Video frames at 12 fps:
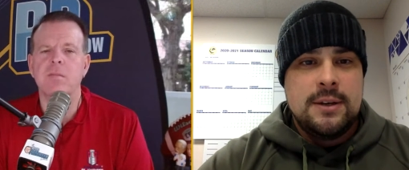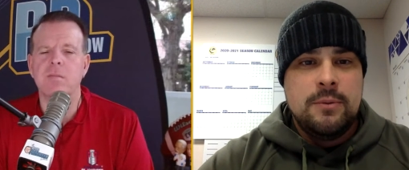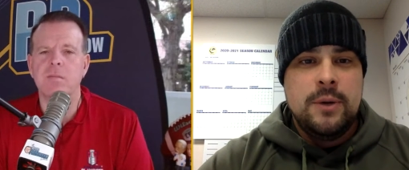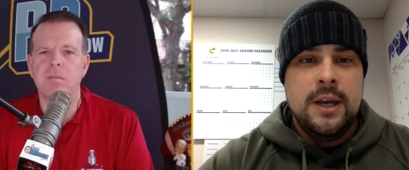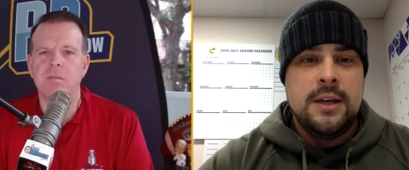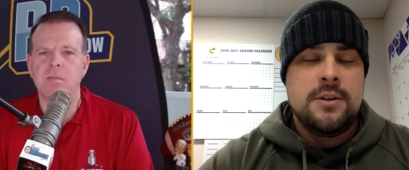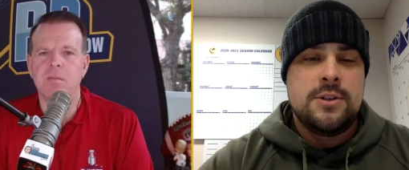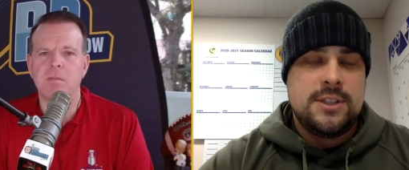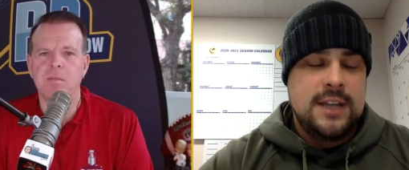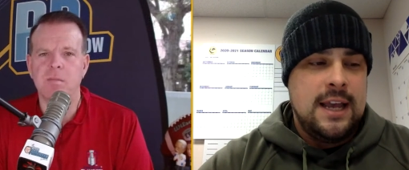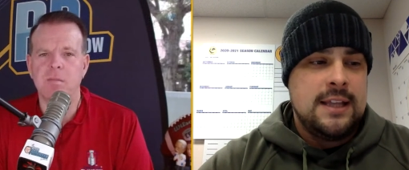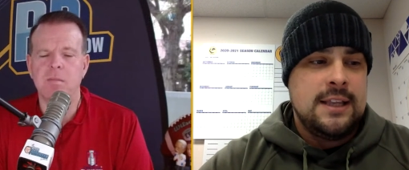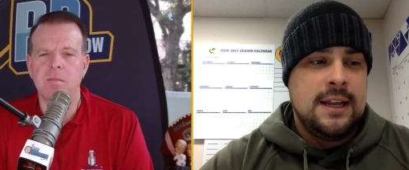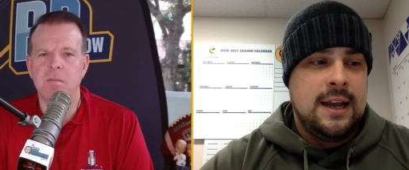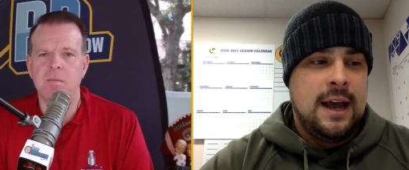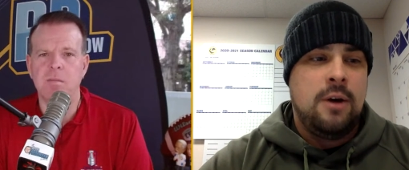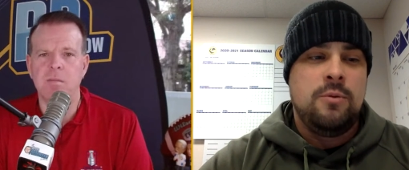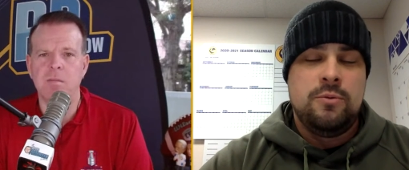Speaker 1: We understand that
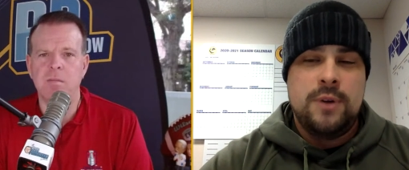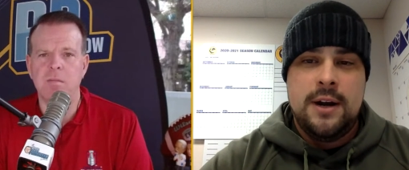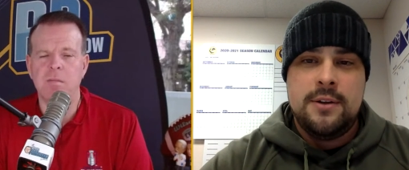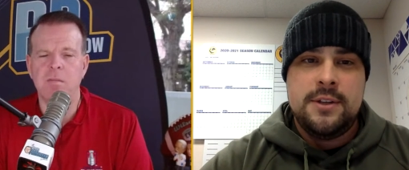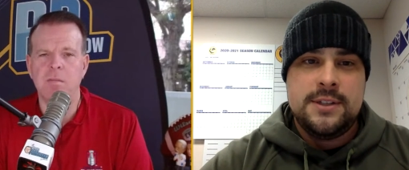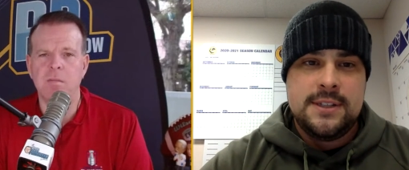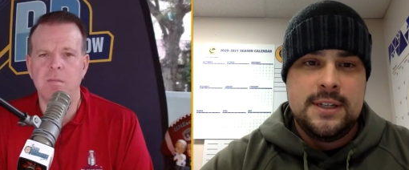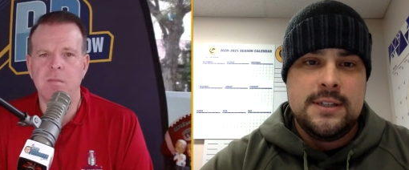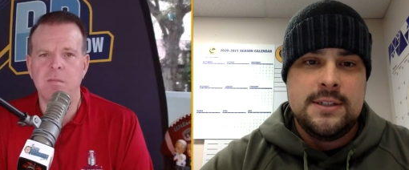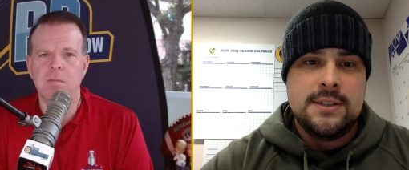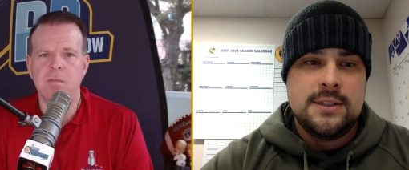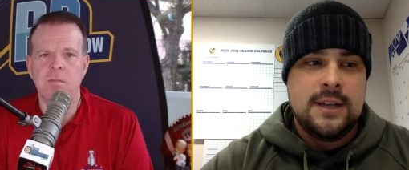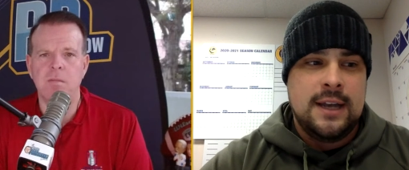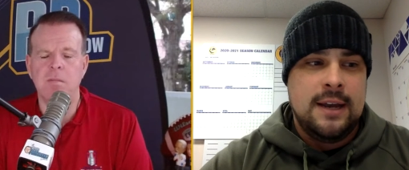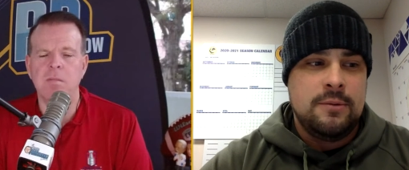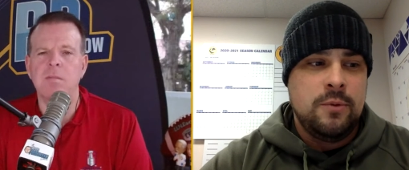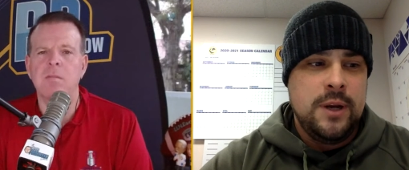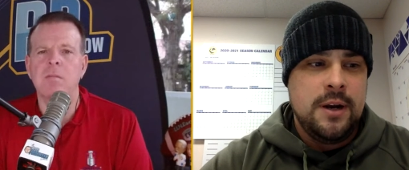how rare this is,
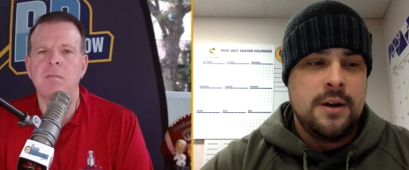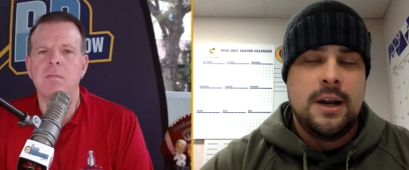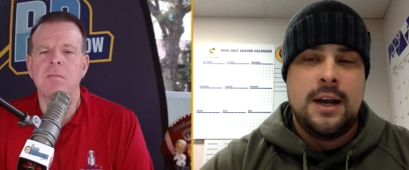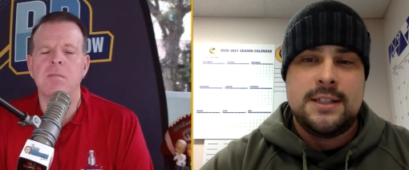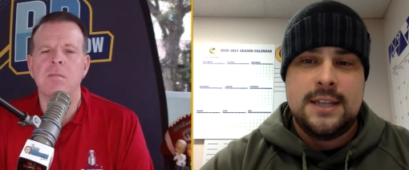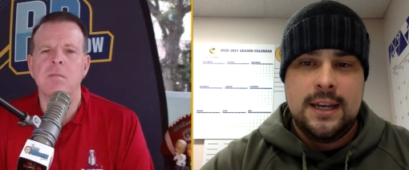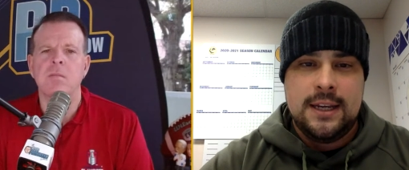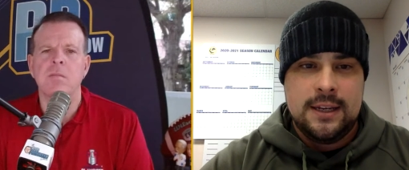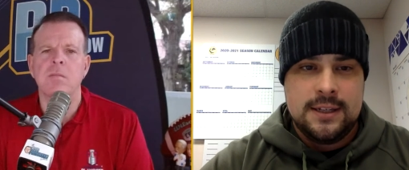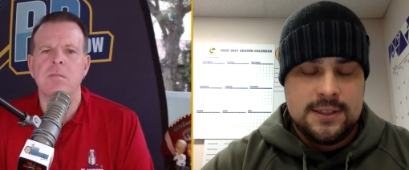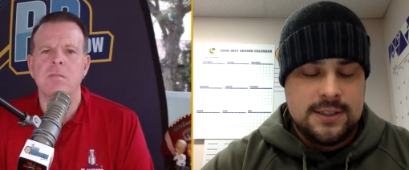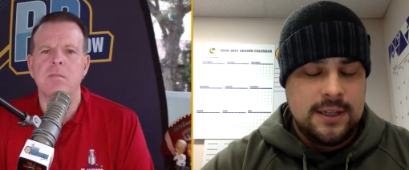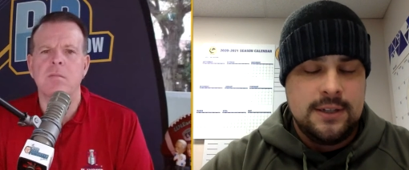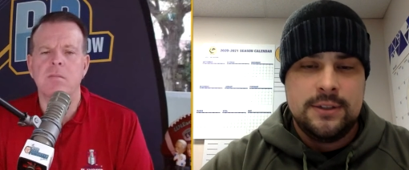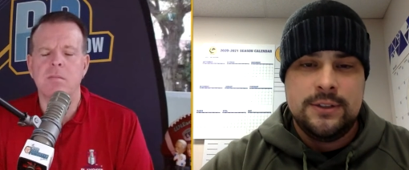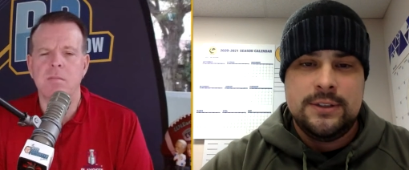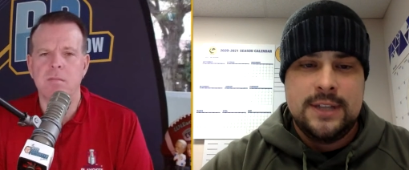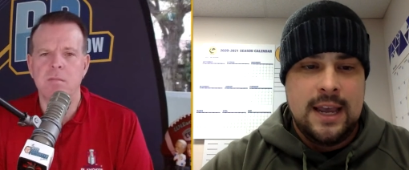and we are not taking a
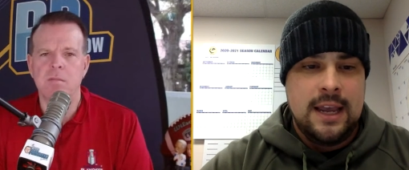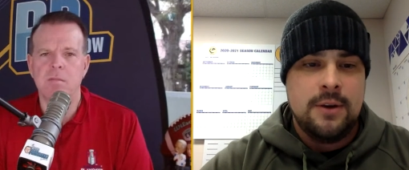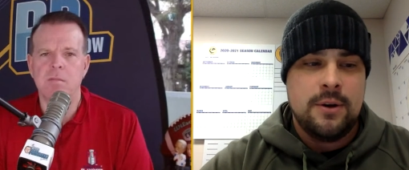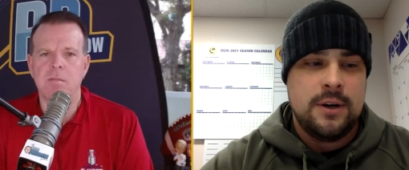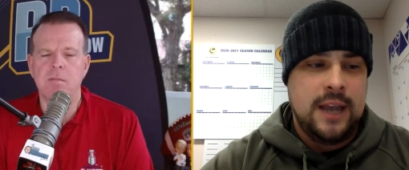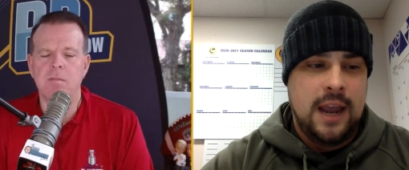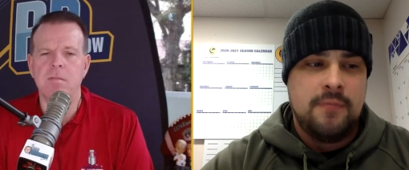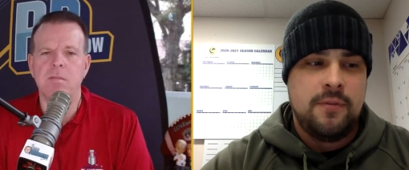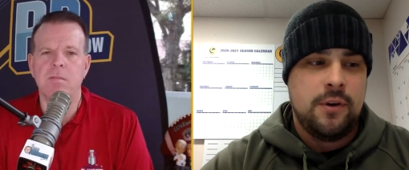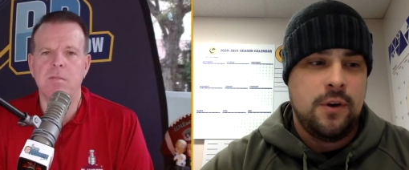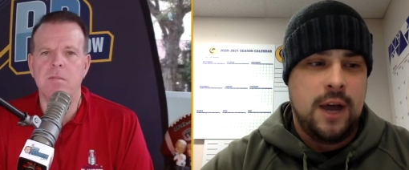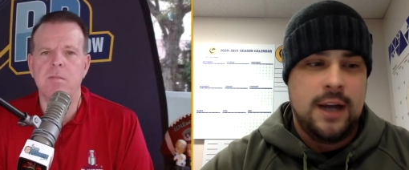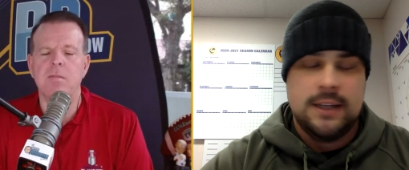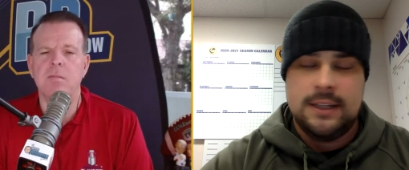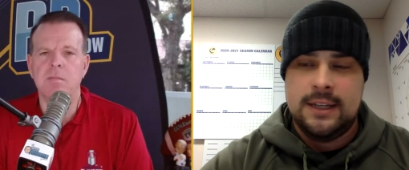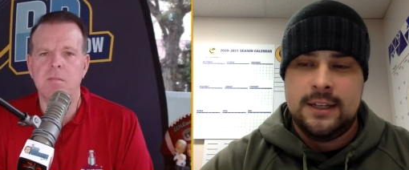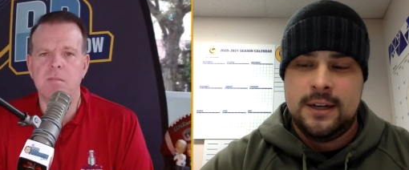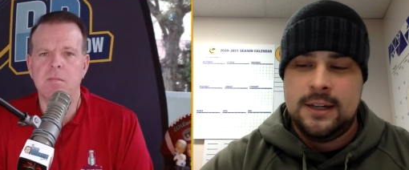single day or game for granted.
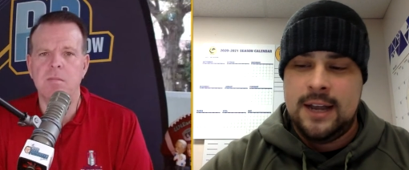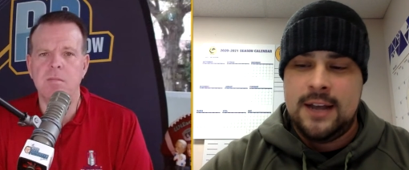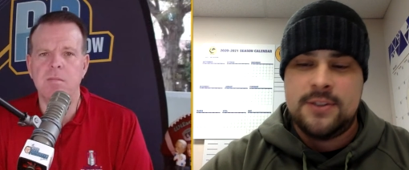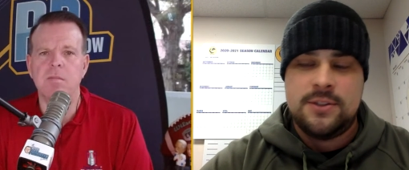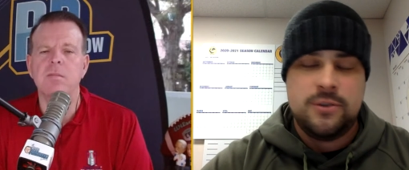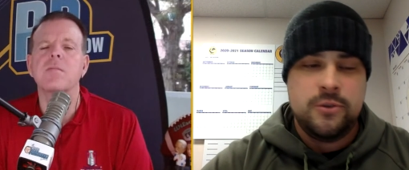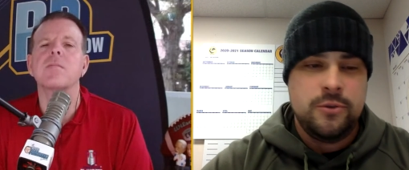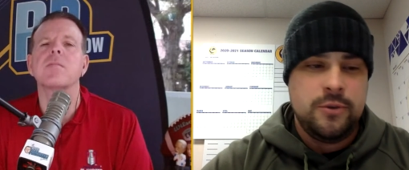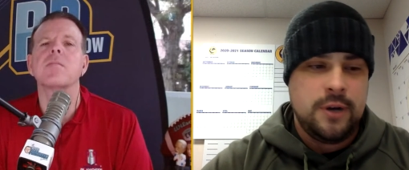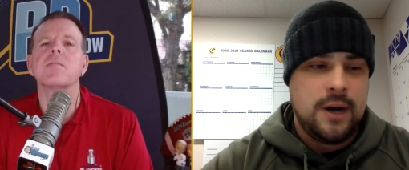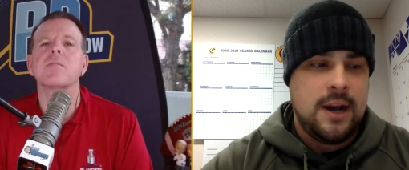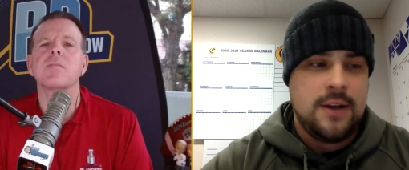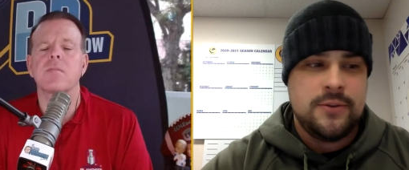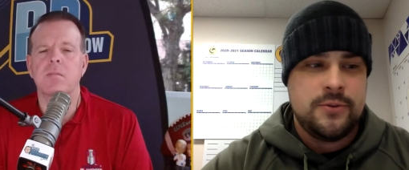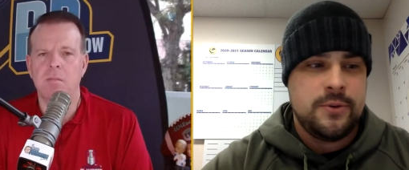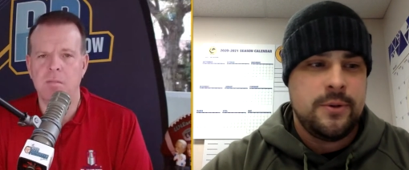Like our last two crowds, we